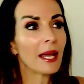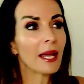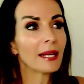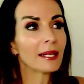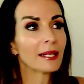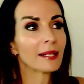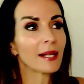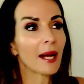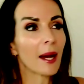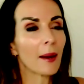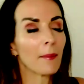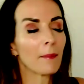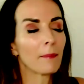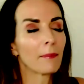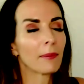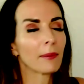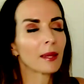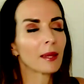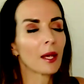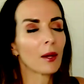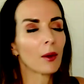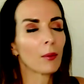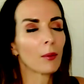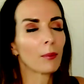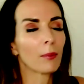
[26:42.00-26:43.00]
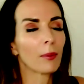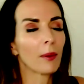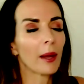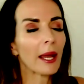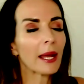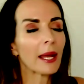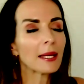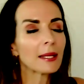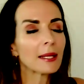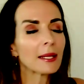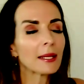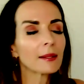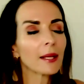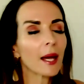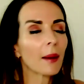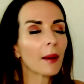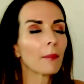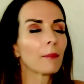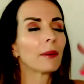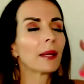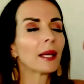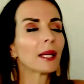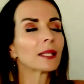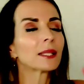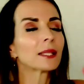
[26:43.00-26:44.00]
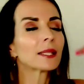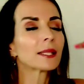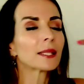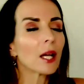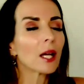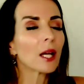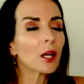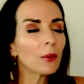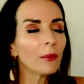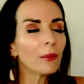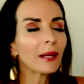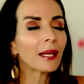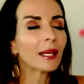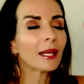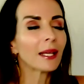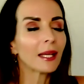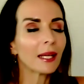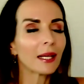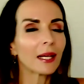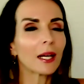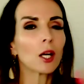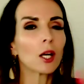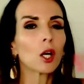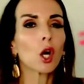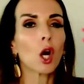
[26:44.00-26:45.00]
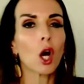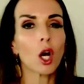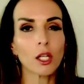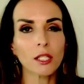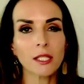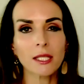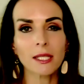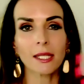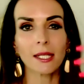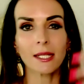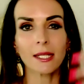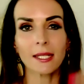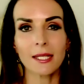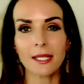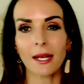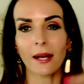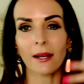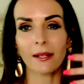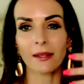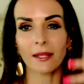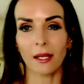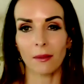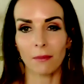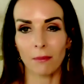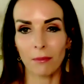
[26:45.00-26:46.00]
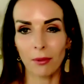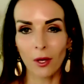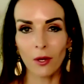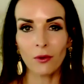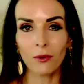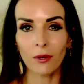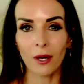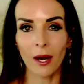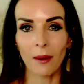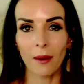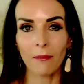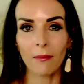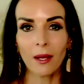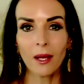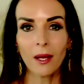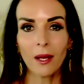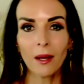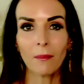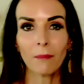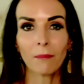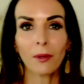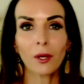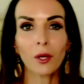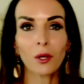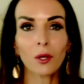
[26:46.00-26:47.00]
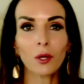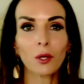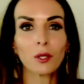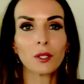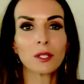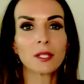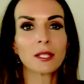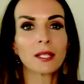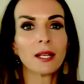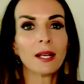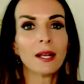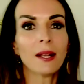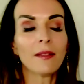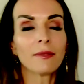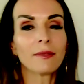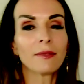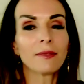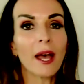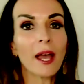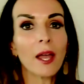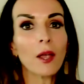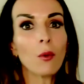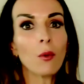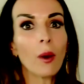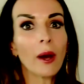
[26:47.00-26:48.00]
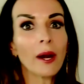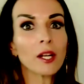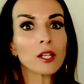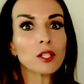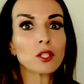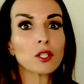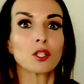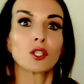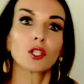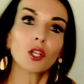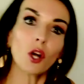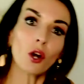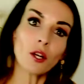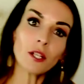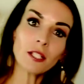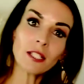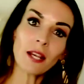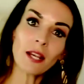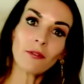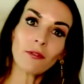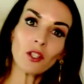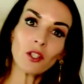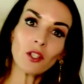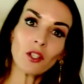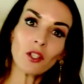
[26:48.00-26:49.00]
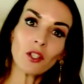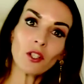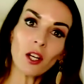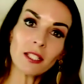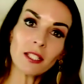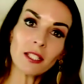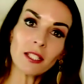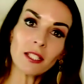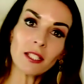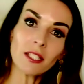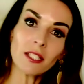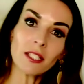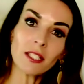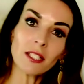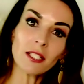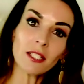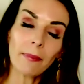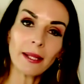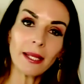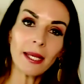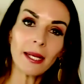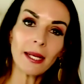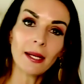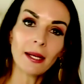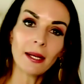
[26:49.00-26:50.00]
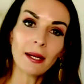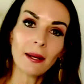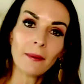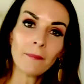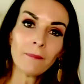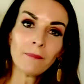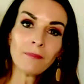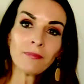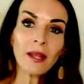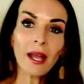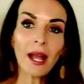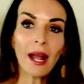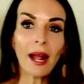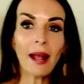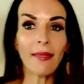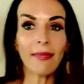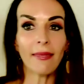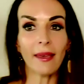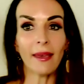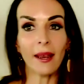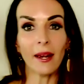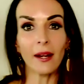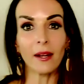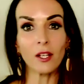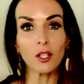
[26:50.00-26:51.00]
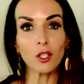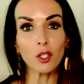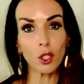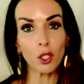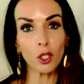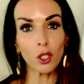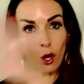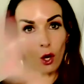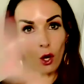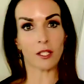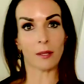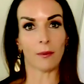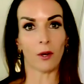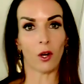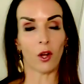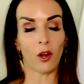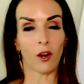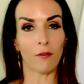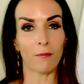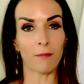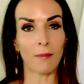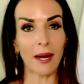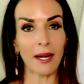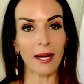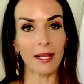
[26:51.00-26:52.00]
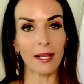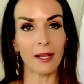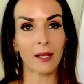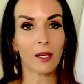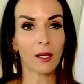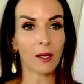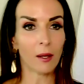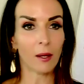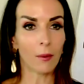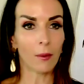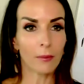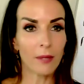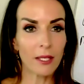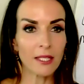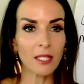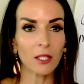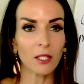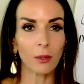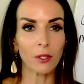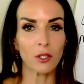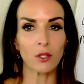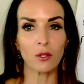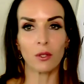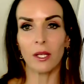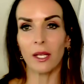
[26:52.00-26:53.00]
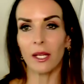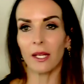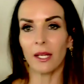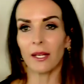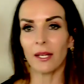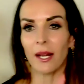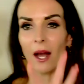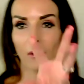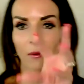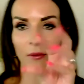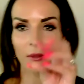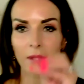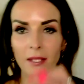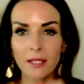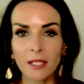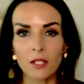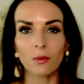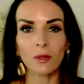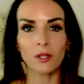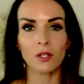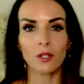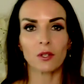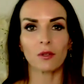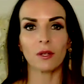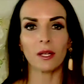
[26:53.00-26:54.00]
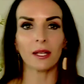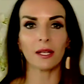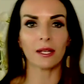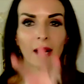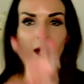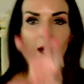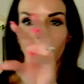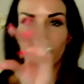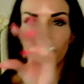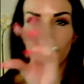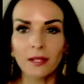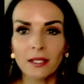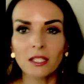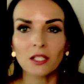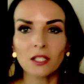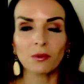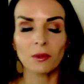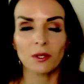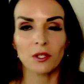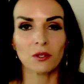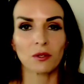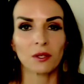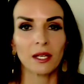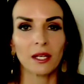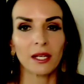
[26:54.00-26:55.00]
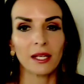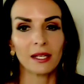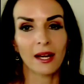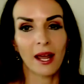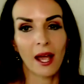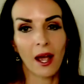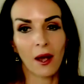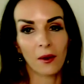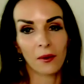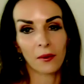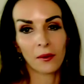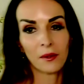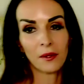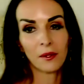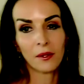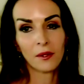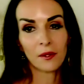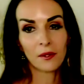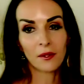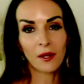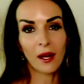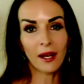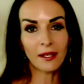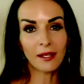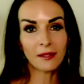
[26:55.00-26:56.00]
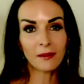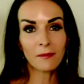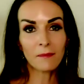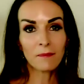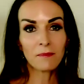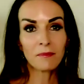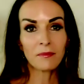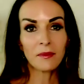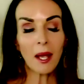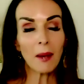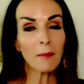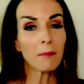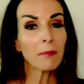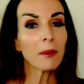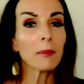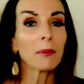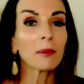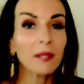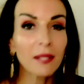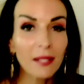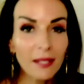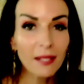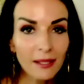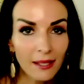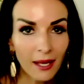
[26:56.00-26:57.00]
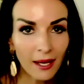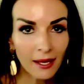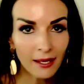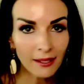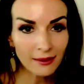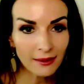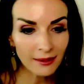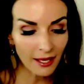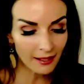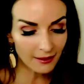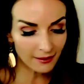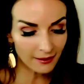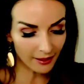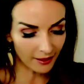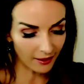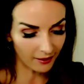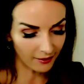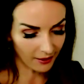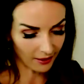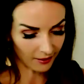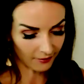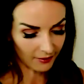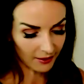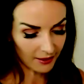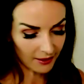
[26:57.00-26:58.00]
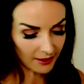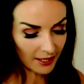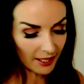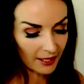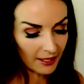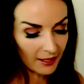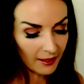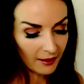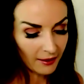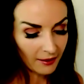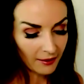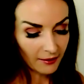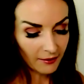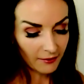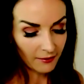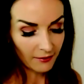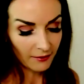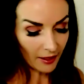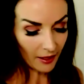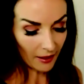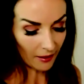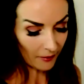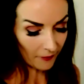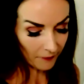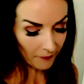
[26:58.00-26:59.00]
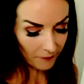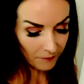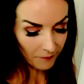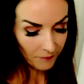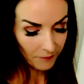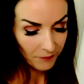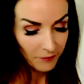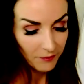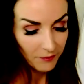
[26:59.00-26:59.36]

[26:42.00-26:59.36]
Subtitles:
ended up being so many hidden costs inside that program, because they wanted to charge $7 just to get people in and then charge them a lot of money. This is what you need now. This is what you need now. This is what you need now, right? And people didn't like that. And at the end of the day, I